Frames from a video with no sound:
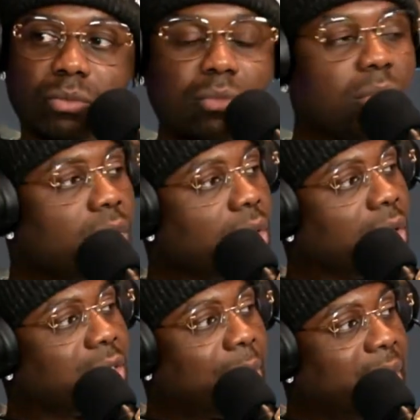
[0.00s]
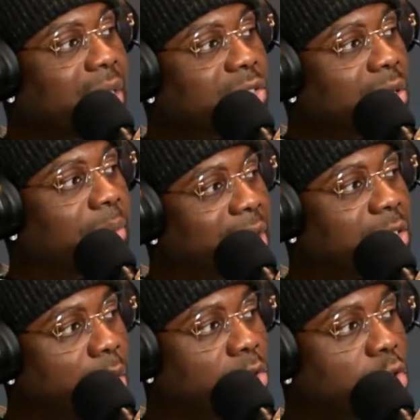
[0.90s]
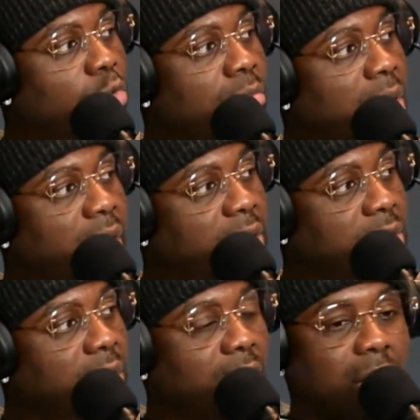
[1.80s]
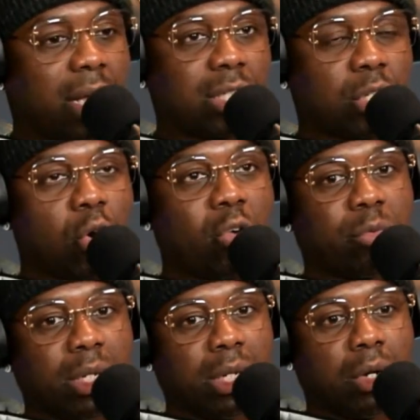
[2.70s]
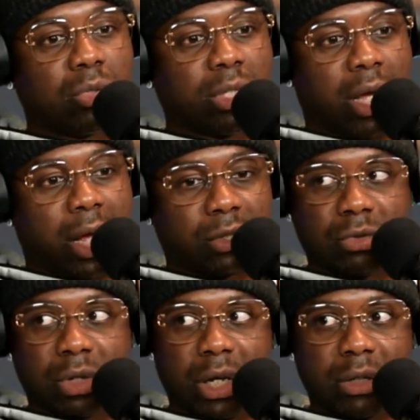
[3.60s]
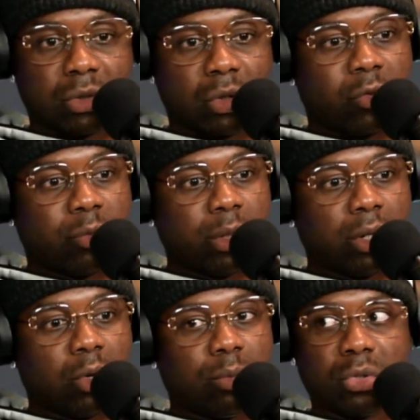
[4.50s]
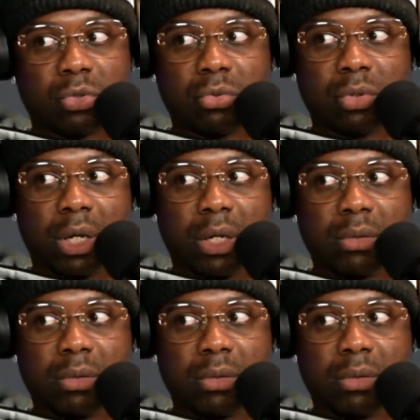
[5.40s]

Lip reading: Because I'm into basketball so much. Like it's hard for me to go to high school games. It's hard for me to go to middle school games.